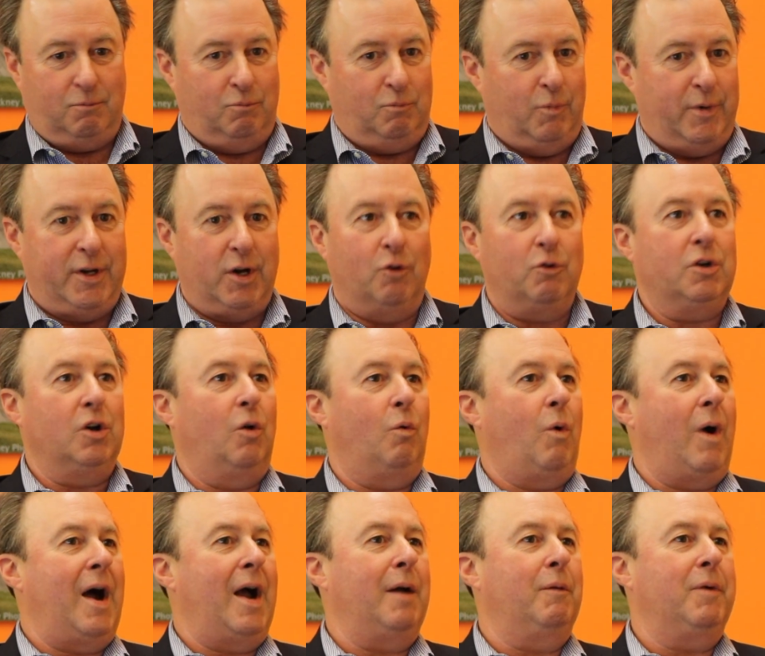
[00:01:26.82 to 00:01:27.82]
we don't know
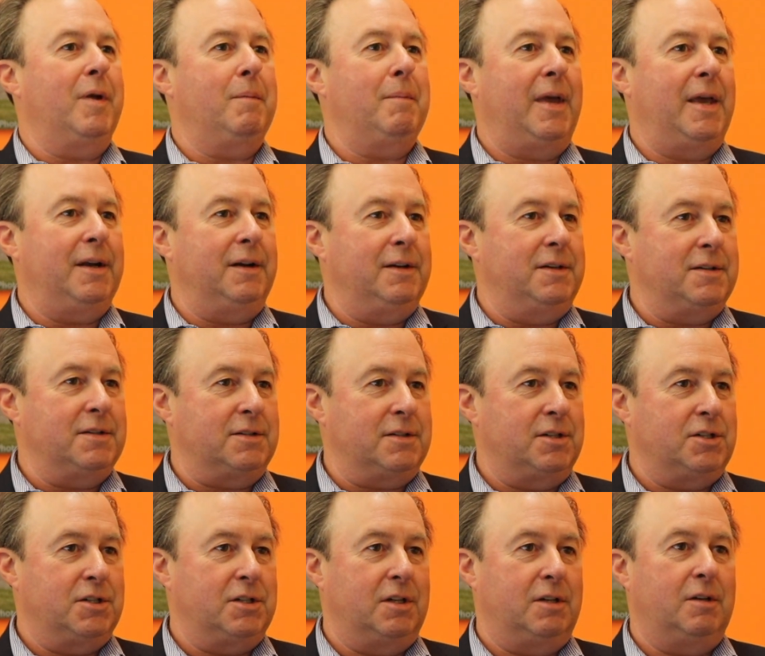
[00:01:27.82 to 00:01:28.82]
why we made a
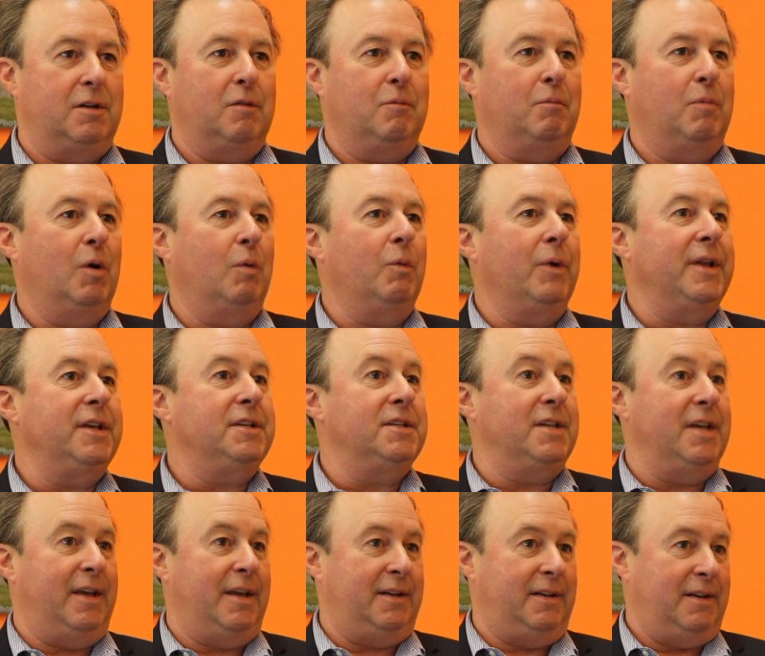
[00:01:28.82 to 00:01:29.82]
decision, but we
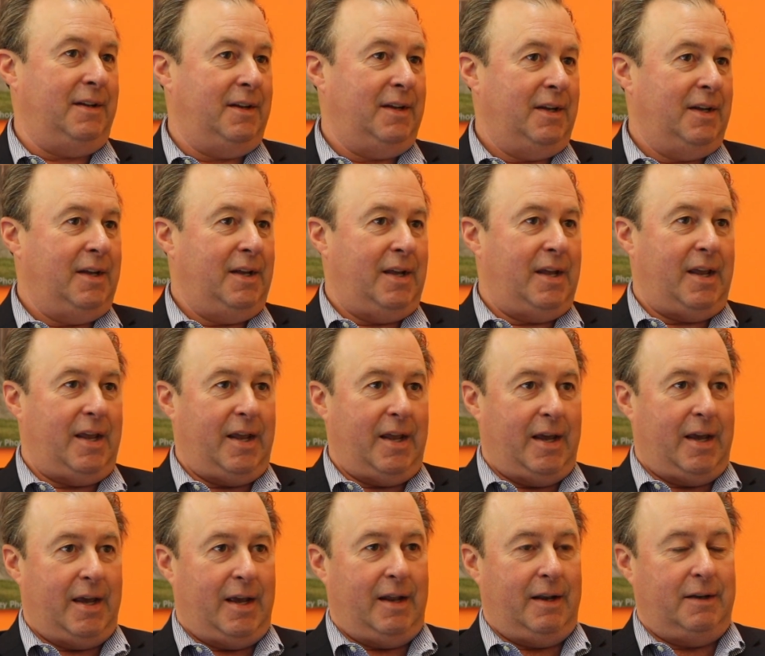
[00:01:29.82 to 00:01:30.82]
did.
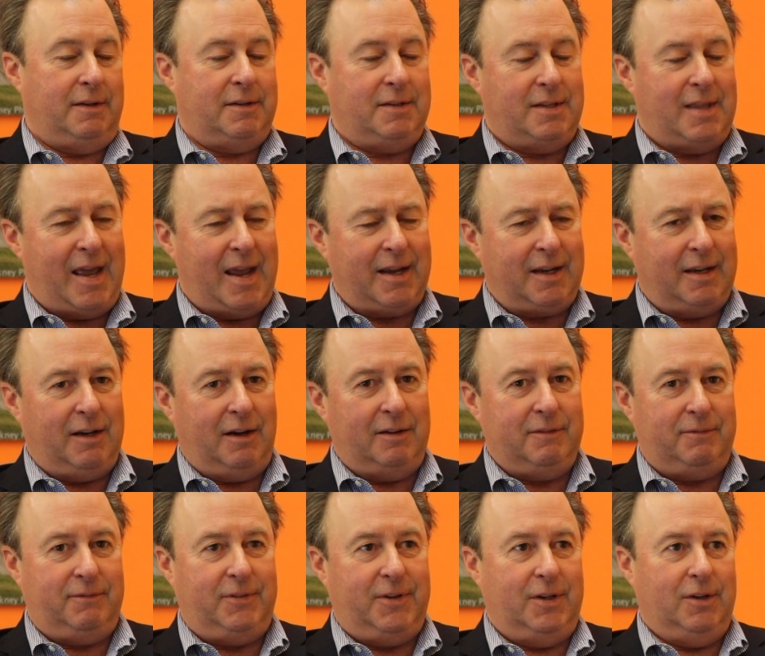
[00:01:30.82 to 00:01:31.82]
And that
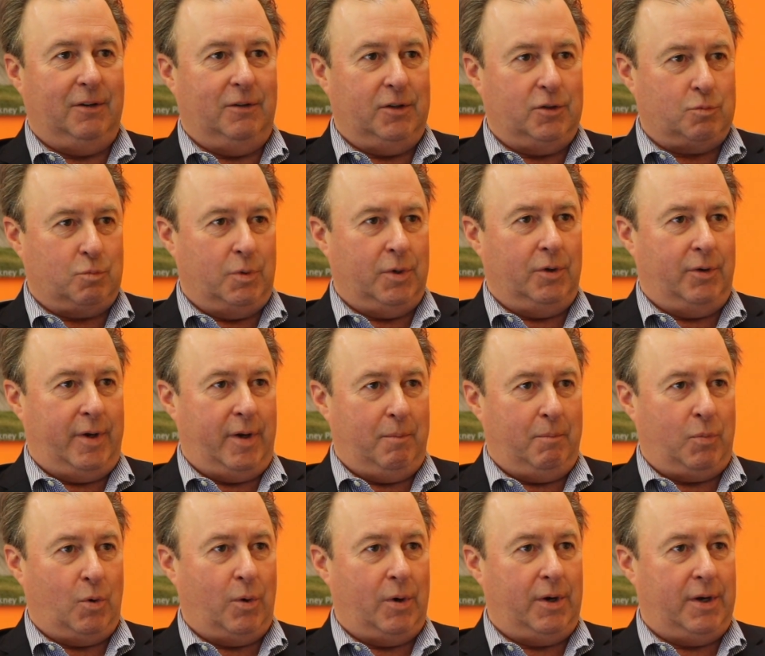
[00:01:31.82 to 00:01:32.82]
gut feel is really
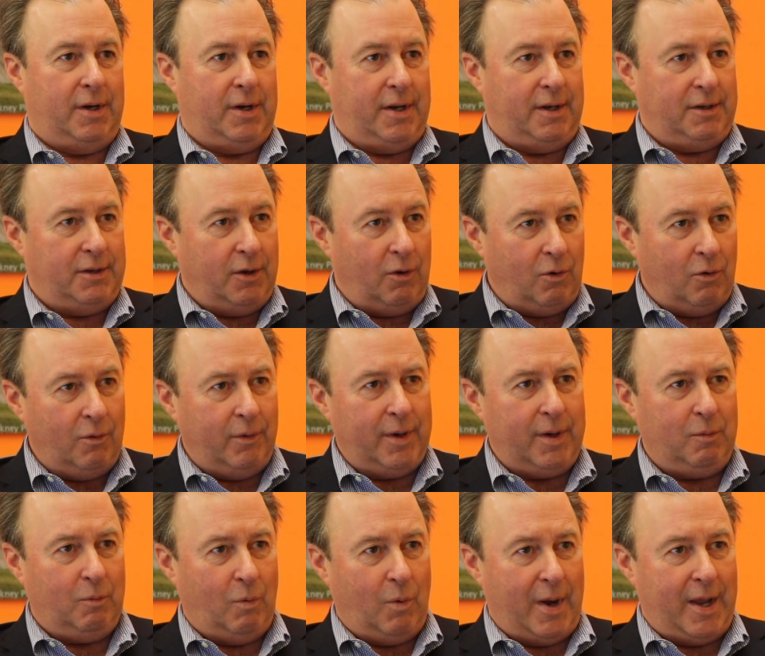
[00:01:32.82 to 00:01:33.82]
important, and the
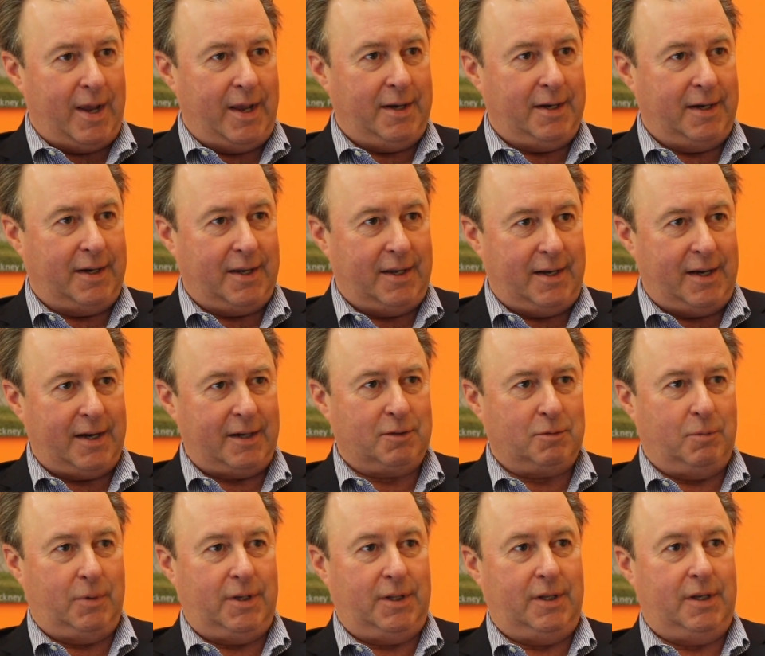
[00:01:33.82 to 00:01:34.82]
only way to
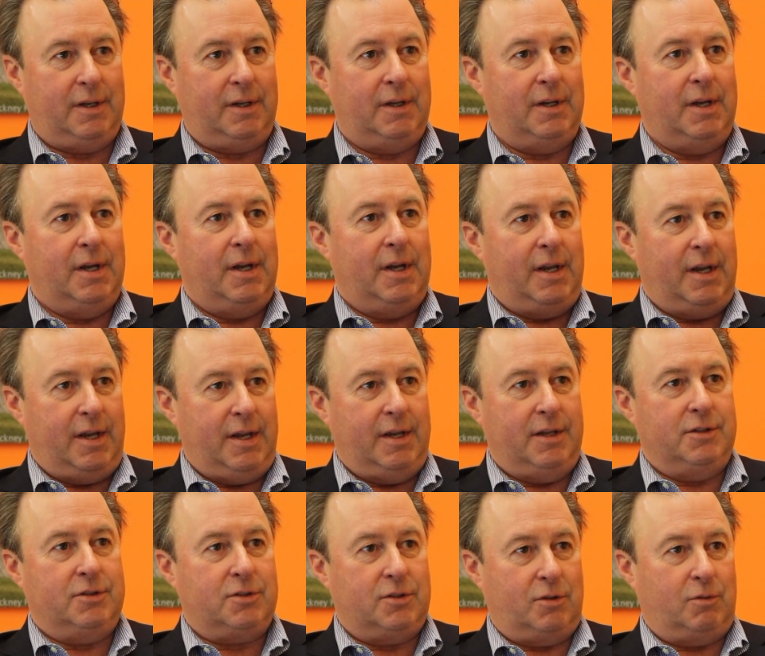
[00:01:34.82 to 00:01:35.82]
connect with it
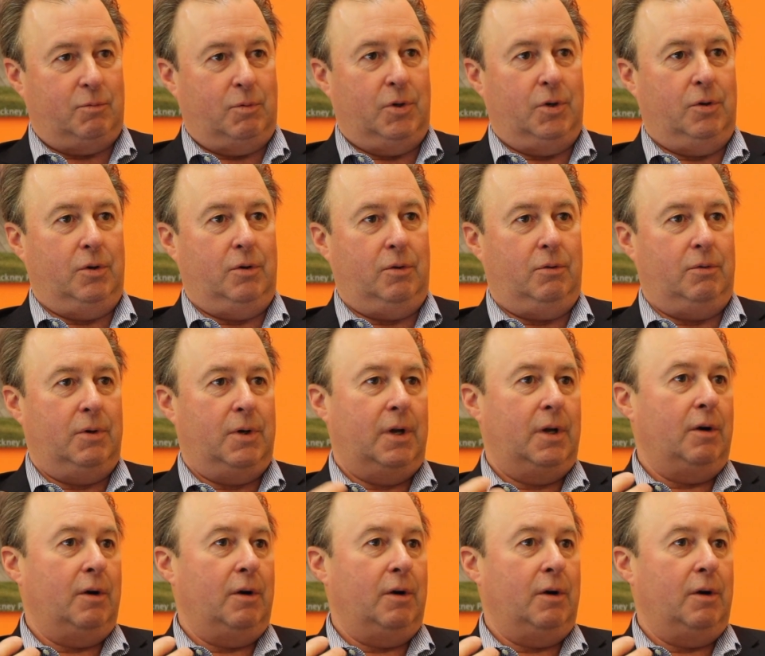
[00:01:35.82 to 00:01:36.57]
is through